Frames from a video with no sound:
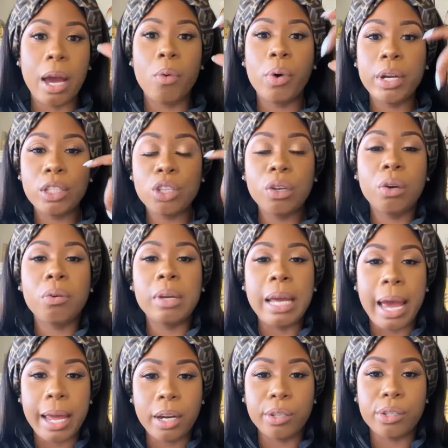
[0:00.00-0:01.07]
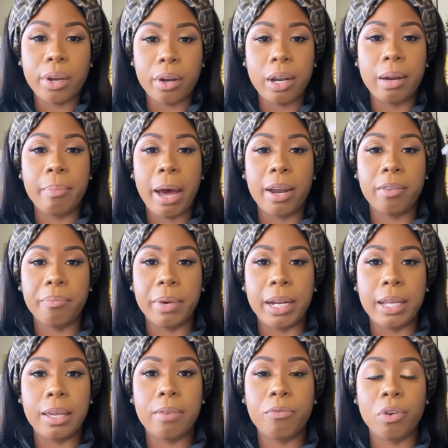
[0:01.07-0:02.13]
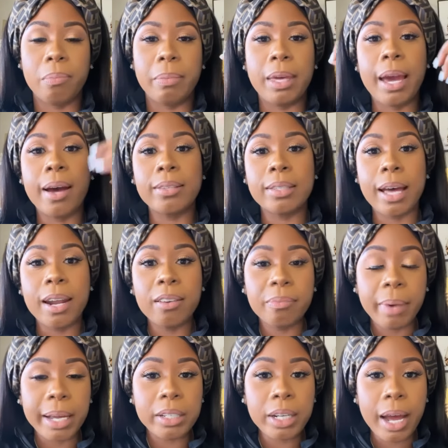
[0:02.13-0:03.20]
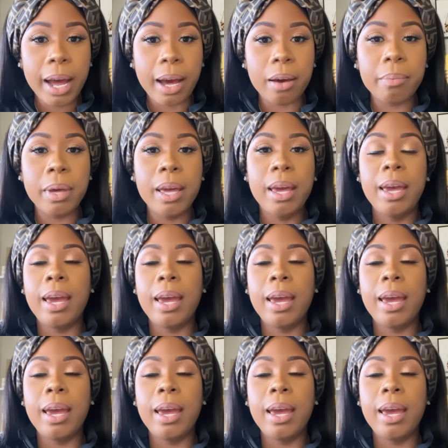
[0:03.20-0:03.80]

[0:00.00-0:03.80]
I wanted to create a certain amount of money for me outside of my job.